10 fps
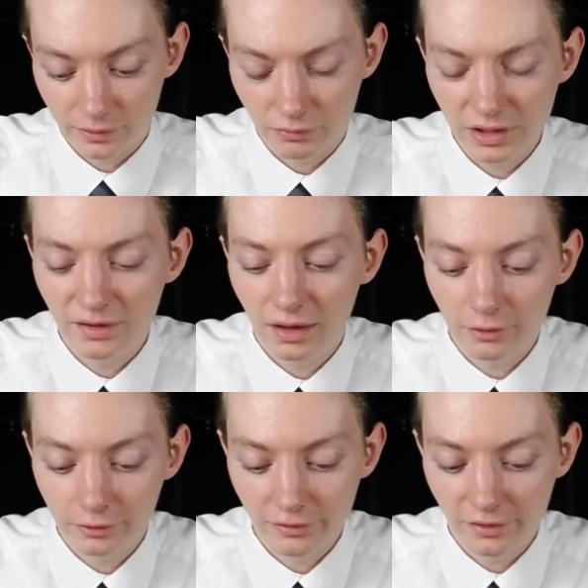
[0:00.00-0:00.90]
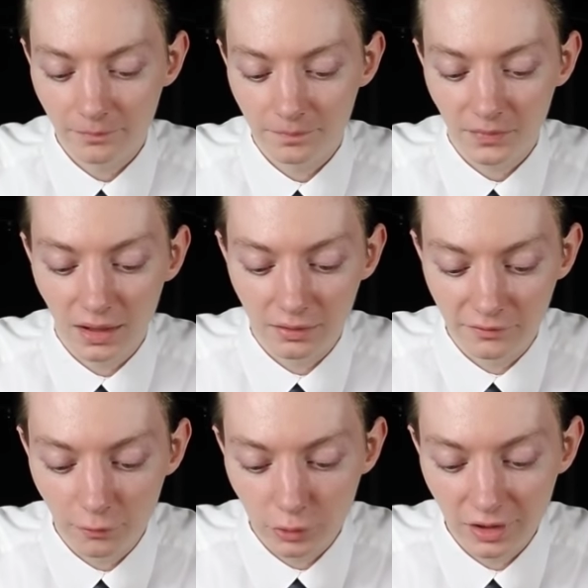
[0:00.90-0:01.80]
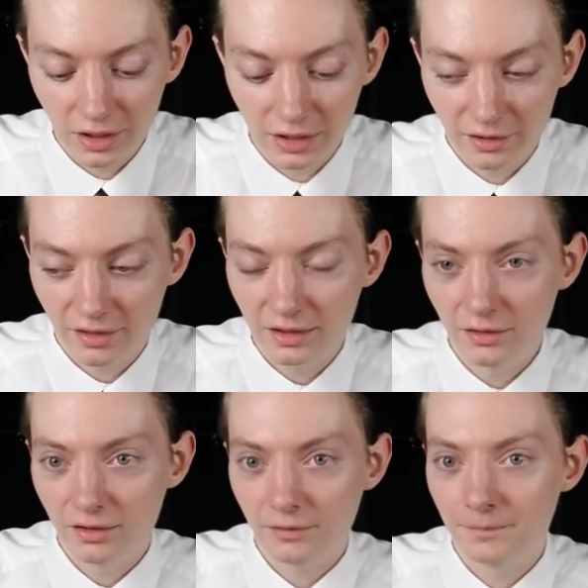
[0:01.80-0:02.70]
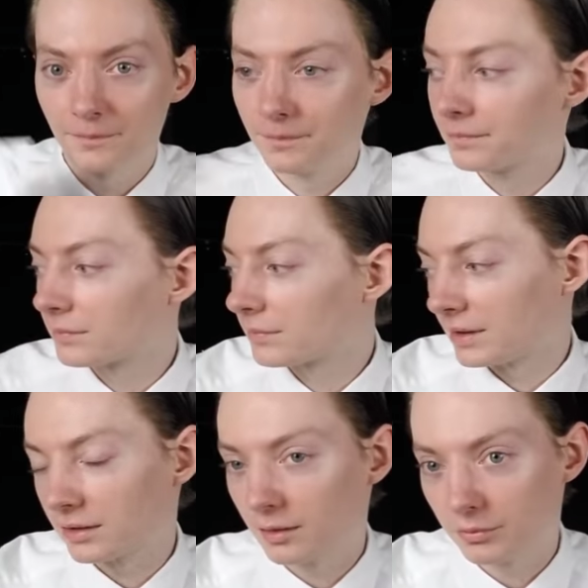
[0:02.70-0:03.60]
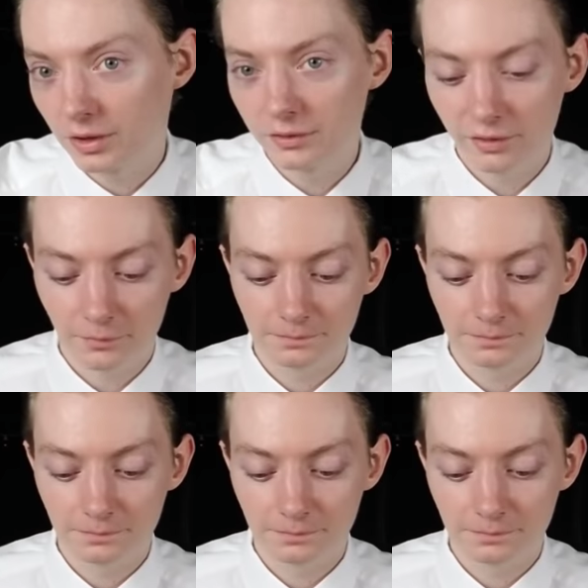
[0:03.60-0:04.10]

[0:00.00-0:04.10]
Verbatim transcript: $3.49. That's the price.